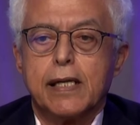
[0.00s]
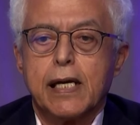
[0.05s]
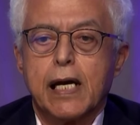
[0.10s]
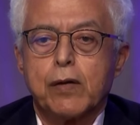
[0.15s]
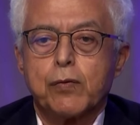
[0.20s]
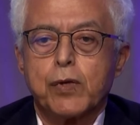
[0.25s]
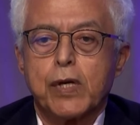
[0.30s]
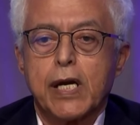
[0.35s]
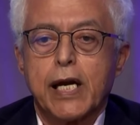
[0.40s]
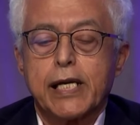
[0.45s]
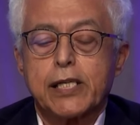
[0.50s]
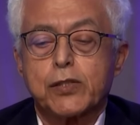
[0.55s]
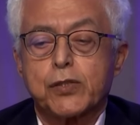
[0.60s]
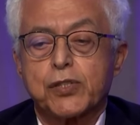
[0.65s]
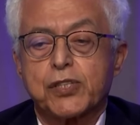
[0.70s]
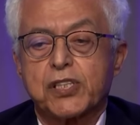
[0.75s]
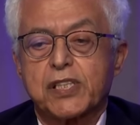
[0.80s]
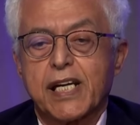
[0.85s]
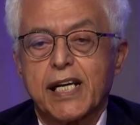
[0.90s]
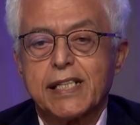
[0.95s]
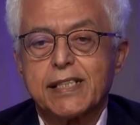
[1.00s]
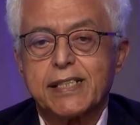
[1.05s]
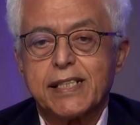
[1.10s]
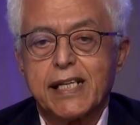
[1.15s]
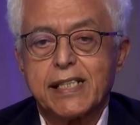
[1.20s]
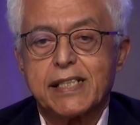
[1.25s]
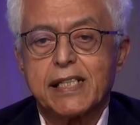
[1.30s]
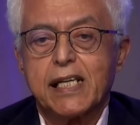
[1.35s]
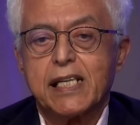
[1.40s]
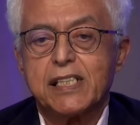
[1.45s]
I would like to stress that
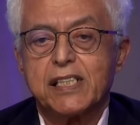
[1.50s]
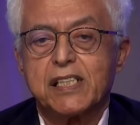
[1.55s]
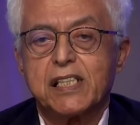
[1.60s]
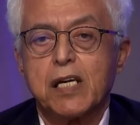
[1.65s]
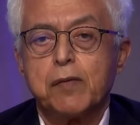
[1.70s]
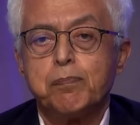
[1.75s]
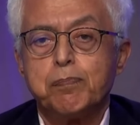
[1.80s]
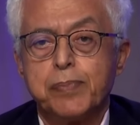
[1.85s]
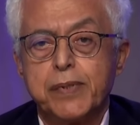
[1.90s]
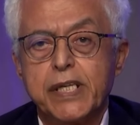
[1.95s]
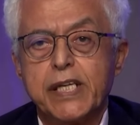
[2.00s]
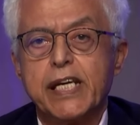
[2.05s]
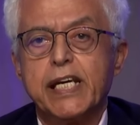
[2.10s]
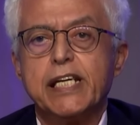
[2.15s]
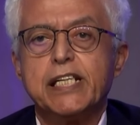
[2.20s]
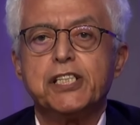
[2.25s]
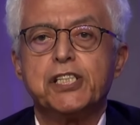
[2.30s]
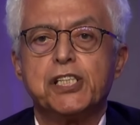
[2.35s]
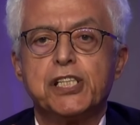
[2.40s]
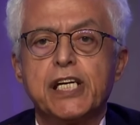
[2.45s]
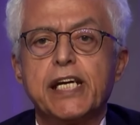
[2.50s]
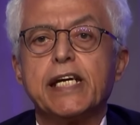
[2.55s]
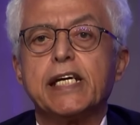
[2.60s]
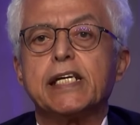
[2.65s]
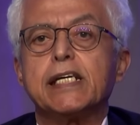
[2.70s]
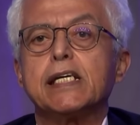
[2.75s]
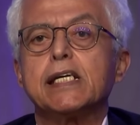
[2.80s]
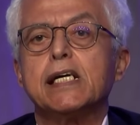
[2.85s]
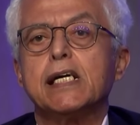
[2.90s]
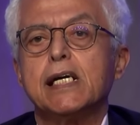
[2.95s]
SEPPA
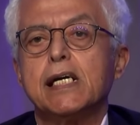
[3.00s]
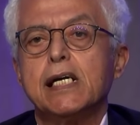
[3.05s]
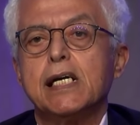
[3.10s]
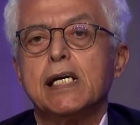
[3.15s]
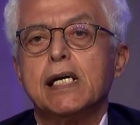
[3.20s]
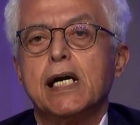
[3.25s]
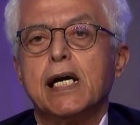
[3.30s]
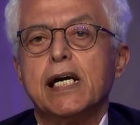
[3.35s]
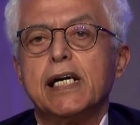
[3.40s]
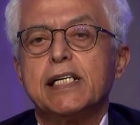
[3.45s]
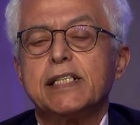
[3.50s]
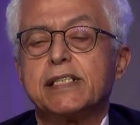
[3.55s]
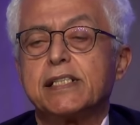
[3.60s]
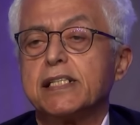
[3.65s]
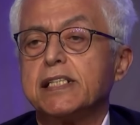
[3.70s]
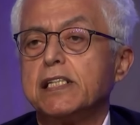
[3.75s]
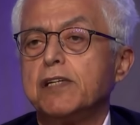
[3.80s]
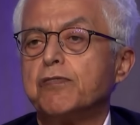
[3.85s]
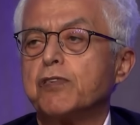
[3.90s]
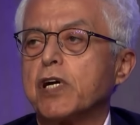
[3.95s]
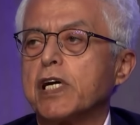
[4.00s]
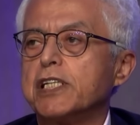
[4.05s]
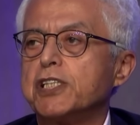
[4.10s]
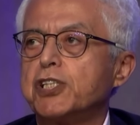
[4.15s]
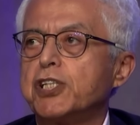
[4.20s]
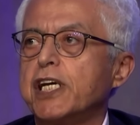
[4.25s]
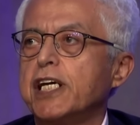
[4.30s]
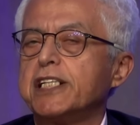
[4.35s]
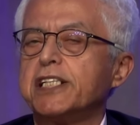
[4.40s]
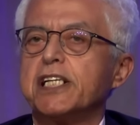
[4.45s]
gene is a
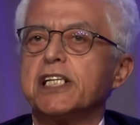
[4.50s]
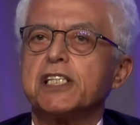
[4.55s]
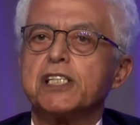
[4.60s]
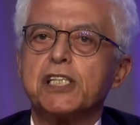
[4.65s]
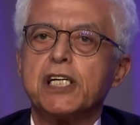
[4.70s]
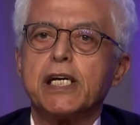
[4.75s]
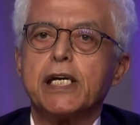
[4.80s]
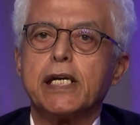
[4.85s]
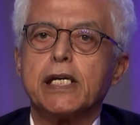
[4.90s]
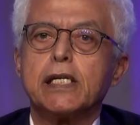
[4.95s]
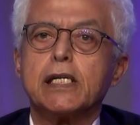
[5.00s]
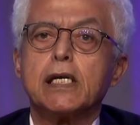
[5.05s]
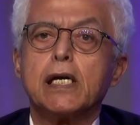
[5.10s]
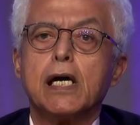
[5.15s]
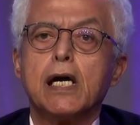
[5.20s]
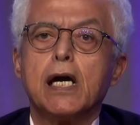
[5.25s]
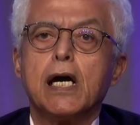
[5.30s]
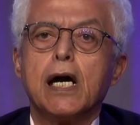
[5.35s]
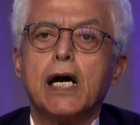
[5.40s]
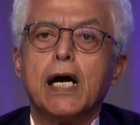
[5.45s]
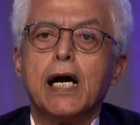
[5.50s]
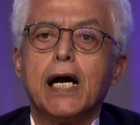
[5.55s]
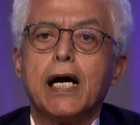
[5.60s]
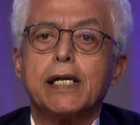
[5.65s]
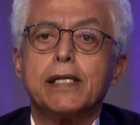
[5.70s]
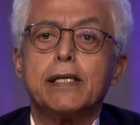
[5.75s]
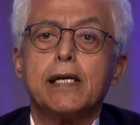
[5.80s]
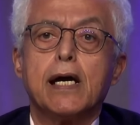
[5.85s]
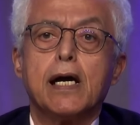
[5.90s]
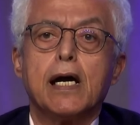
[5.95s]
differentiating gene.
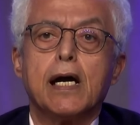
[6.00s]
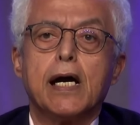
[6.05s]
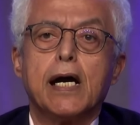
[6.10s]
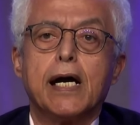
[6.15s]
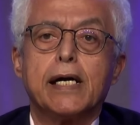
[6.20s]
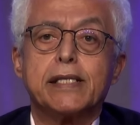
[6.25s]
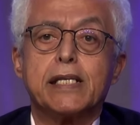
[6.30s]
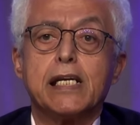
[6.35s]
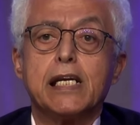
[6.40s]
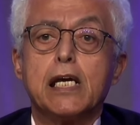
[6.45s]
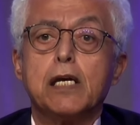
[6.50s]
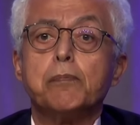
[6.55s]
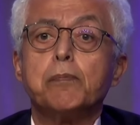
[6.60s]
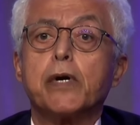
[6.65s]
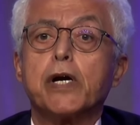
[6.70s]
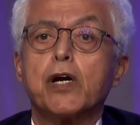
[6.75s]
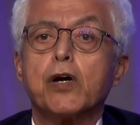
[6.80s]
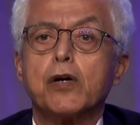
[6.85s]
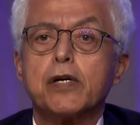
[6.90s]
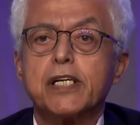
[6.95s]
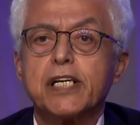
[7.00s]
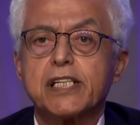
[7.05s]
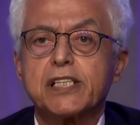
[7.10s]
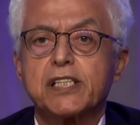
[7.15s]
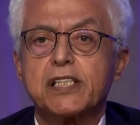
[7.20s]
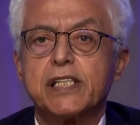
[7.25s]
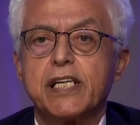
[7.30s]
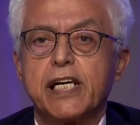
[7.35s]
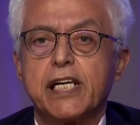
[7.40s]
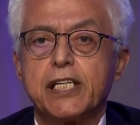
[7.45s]
At an embryonic
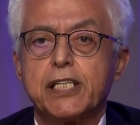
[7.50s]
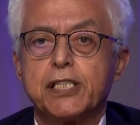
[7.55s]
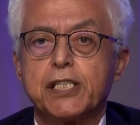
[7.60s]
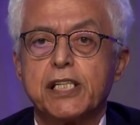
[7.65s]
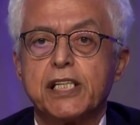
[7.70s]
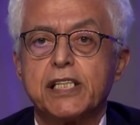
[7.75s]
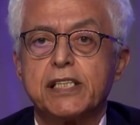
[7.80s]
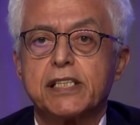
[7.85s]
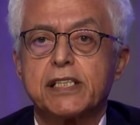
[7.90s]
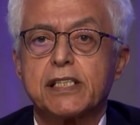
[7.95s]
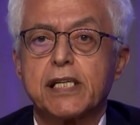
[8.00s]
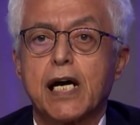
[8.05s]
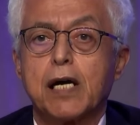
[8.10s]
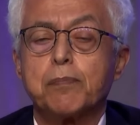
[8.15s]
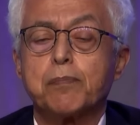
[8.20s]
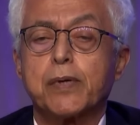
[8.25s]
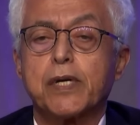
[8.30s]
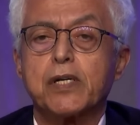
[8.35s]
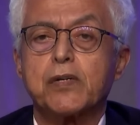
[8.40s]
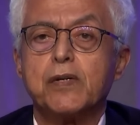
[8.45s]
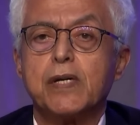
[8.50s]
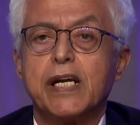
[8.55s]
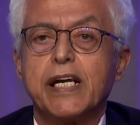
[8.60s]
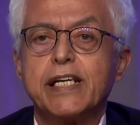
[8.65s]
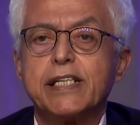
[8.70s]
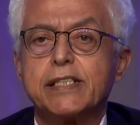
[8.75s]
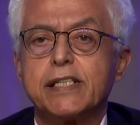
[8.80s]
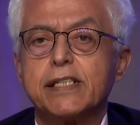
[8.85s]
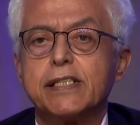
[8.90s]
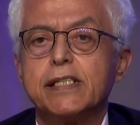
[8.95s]
stage, it's
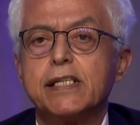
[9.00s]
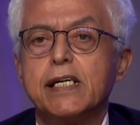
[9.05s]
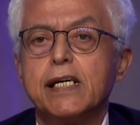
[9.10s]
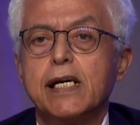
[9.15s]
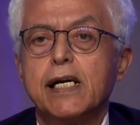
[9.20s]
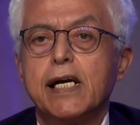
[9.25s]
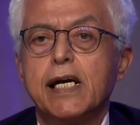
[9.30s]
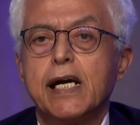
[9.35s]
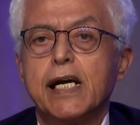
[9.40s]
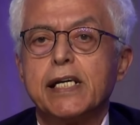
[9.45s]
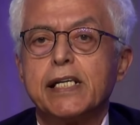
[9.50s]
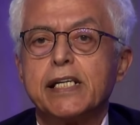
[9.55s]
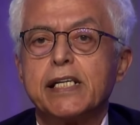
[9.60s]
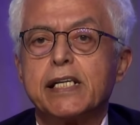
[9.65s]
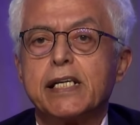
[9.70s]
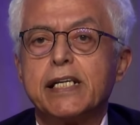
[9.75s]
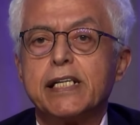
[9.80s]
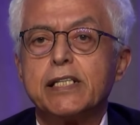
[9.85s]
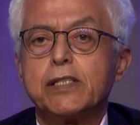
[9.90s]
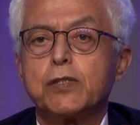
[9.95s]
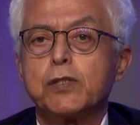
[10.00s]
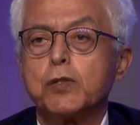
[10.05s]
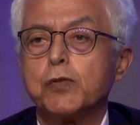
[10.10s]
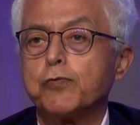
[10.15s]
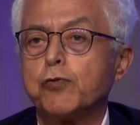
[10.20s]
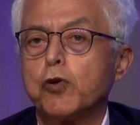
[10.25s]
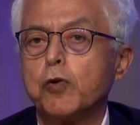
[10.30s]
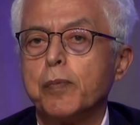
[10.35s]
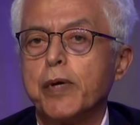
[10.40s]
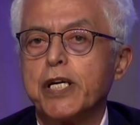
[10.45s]
upregulated, and it leads to the
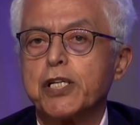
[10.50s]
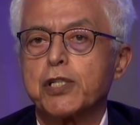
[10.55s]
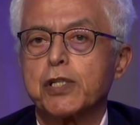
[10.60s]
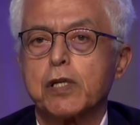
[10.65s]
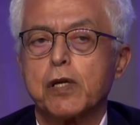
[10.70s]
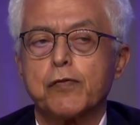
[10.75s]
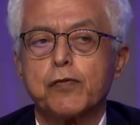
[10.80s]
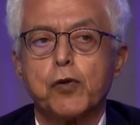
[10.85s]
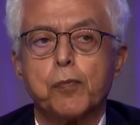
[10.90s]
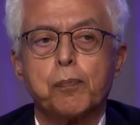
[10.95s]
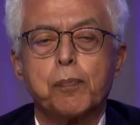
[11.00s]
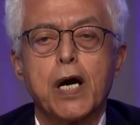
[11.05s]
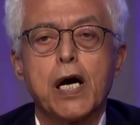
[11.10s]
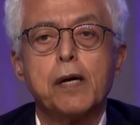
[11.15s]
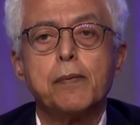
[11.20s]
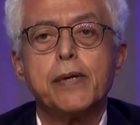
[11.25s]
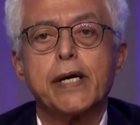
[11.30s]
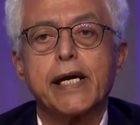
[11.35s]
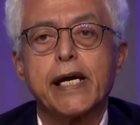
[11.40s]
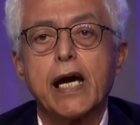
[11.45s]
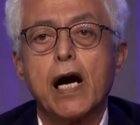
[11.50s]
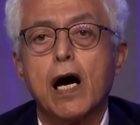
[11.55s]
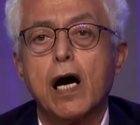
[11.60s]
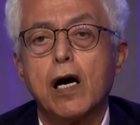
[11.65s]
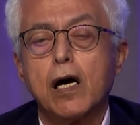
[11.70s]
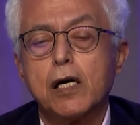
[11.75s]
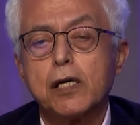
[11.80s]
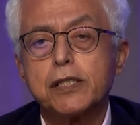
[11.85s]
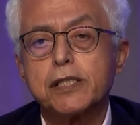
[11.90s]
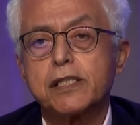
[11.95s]
formation of the primary
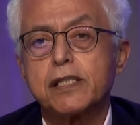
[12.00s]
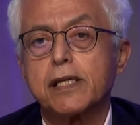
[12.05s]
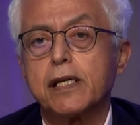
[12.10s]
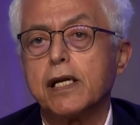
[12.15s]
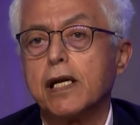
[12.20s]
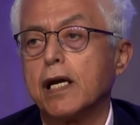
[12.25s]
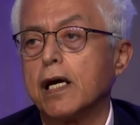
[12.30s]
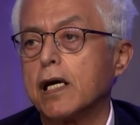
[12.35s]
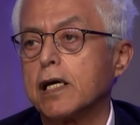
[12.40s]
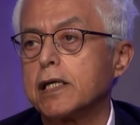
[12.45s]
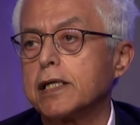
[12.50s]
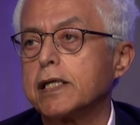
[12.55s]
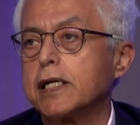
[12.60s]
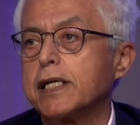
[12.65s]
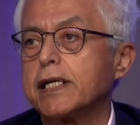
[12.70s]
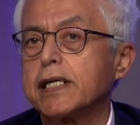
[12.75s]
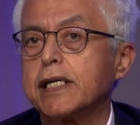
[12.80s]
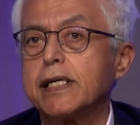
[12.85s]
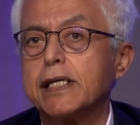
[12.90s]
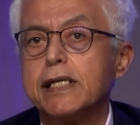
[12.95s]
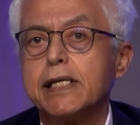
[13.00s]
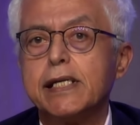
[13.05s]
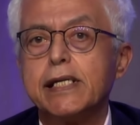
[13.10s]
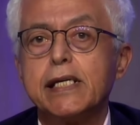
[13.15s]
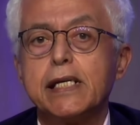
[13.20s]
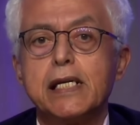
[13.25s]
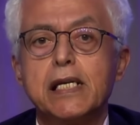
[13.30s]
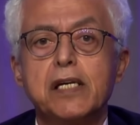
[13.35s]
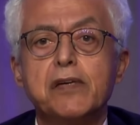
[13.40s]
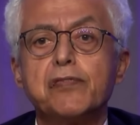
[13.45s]
heart, lung,
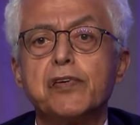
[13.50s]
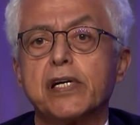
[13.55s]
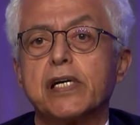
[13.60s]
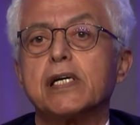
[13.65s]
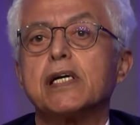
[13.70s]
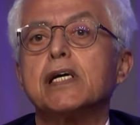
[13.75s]
kidney, liver.